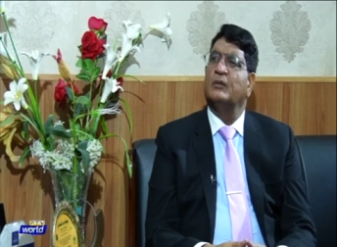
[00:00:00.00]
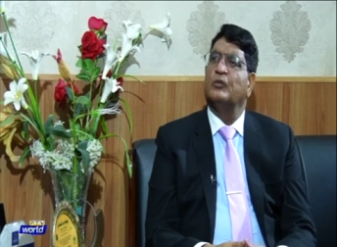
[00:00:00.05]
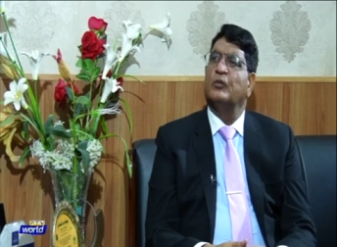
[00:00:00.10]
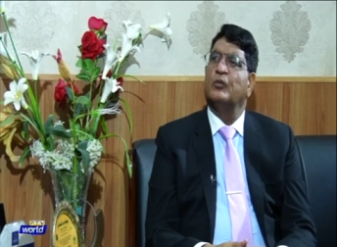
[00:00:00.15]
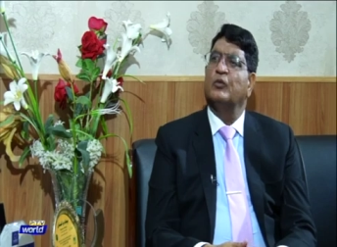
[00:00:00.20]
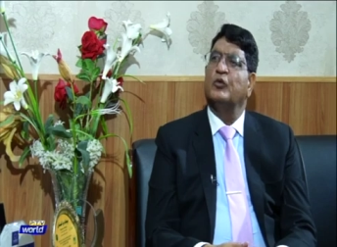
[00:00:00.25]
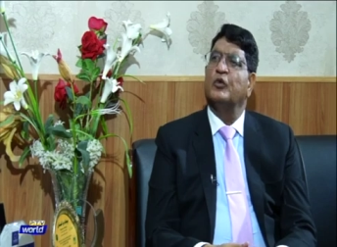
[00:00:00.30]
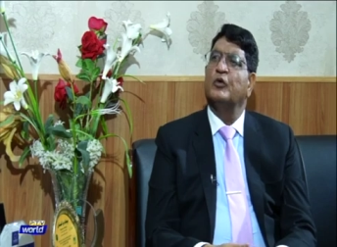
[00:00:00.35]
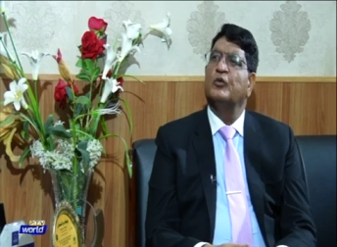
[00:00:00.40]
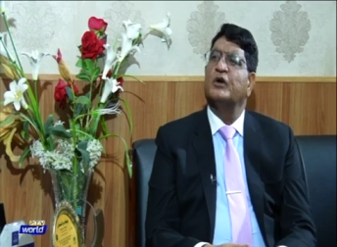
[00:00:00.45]

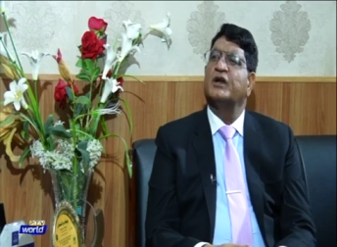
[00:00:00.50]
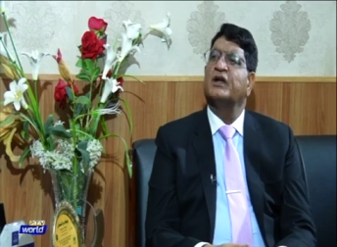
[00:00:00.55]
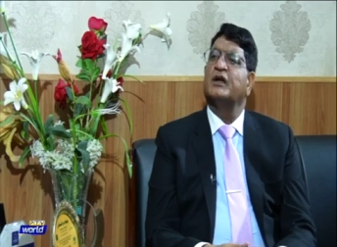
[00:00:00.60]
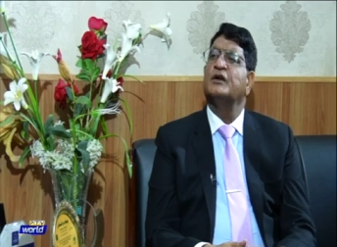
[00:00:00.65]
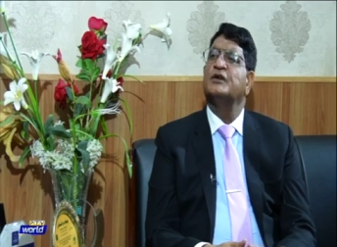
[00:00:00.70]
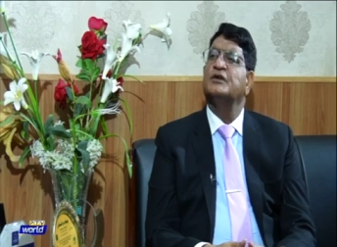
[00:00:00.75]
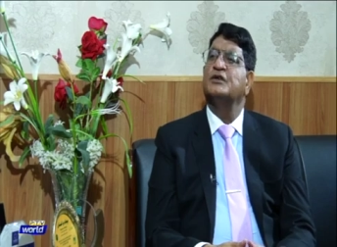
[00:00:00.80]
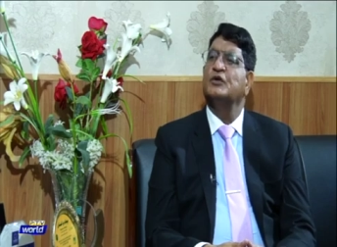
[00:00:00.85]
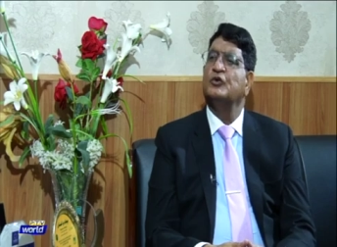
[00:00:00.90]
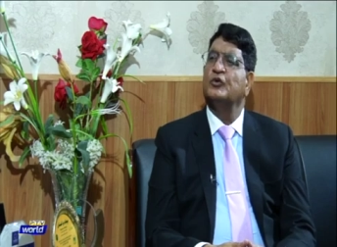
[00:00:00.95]
were
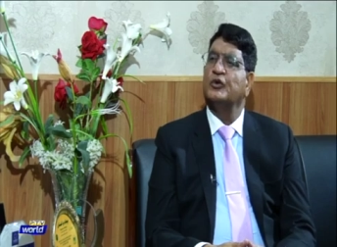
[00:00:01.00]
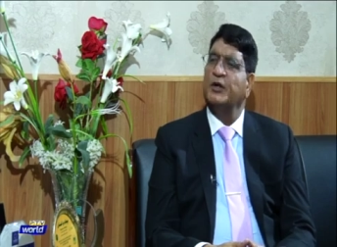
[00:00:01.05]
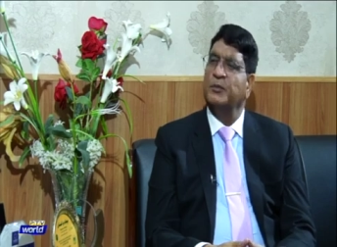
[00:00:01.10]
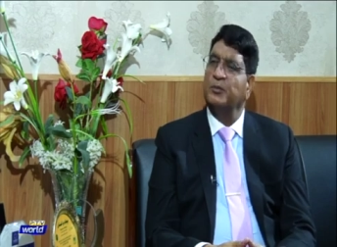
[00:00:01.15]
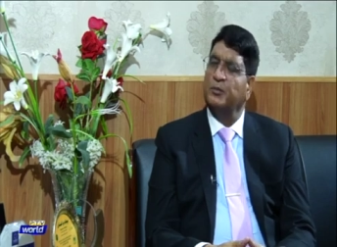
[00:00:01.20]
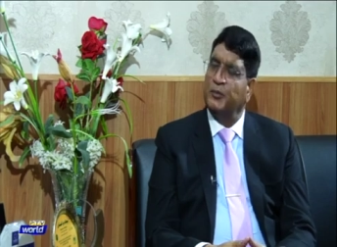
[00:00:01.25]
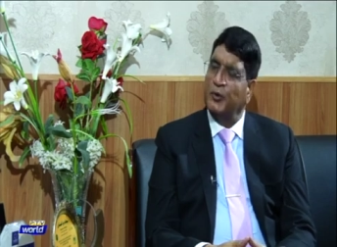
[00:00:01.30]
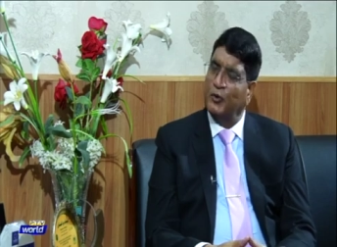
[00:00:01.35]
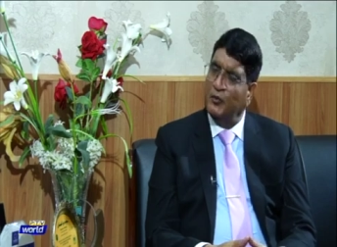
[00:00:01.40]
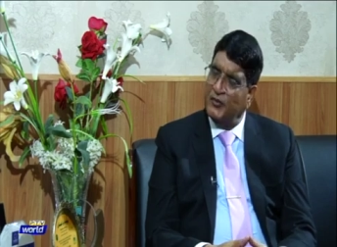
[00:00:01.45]
continue
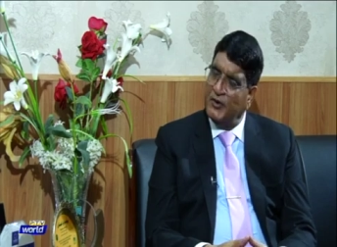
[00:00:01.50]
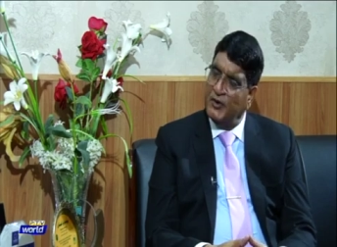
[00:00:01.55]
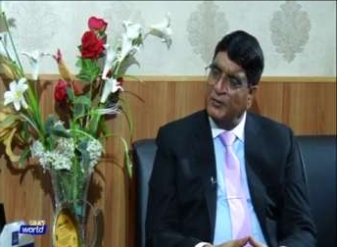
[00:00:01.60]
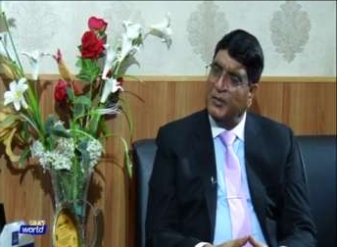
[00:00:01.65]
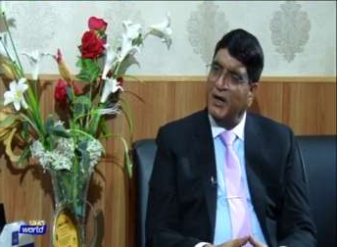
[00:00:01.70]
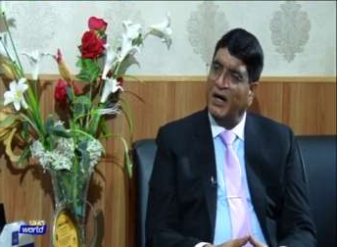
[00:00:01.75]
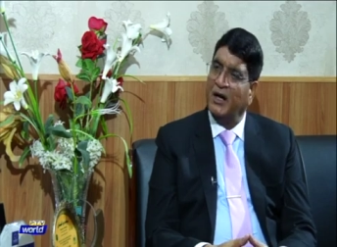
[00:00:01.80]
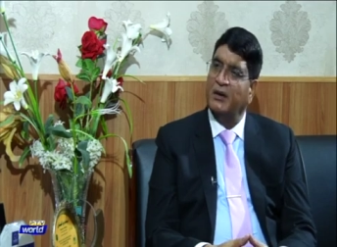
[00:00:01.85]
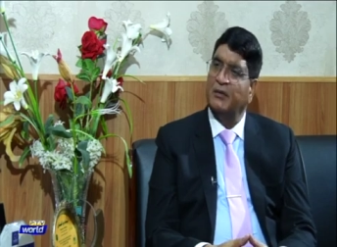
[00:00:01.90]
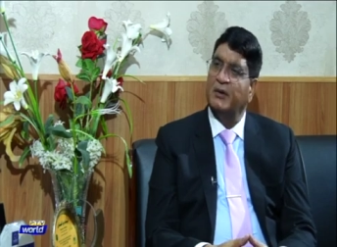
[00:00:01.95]
improving
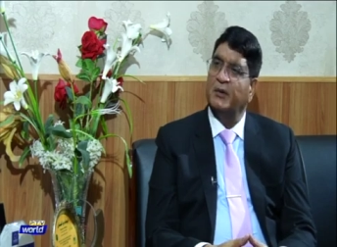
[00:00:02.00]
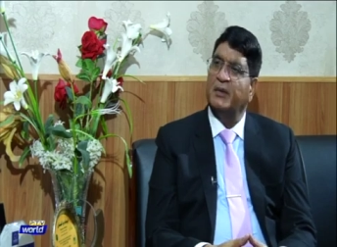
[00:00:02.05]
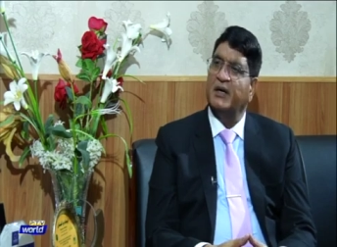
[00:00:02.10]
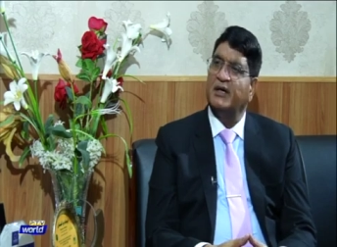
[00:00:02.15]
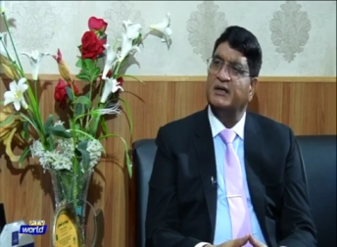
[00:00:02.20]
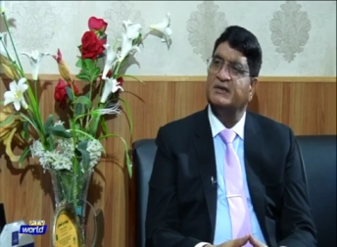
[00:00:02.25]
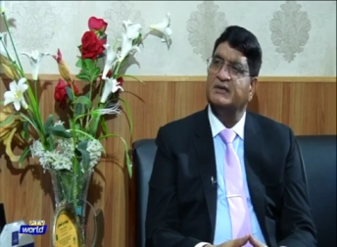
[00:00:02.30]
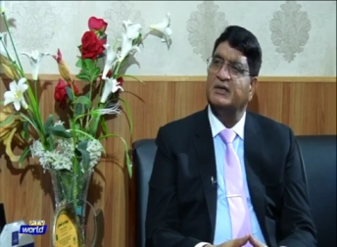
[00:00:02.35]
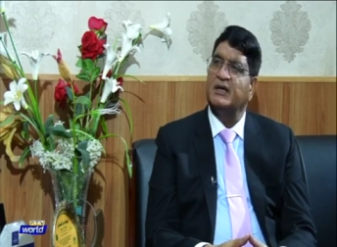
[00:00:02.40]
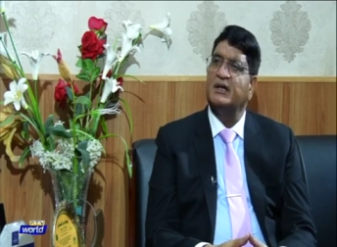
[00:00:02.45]

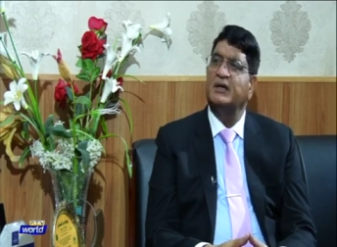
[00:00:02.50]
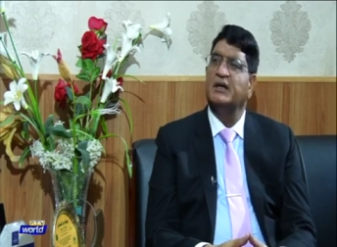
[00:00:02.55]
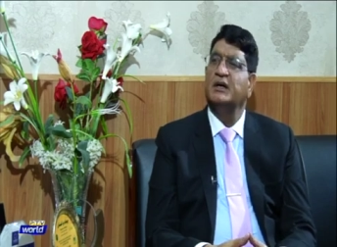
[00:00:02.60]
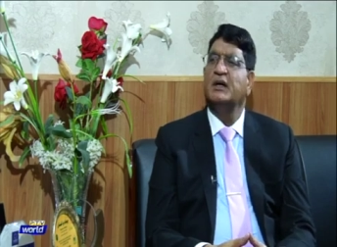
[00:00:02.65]
Paigam-e-Pakistan,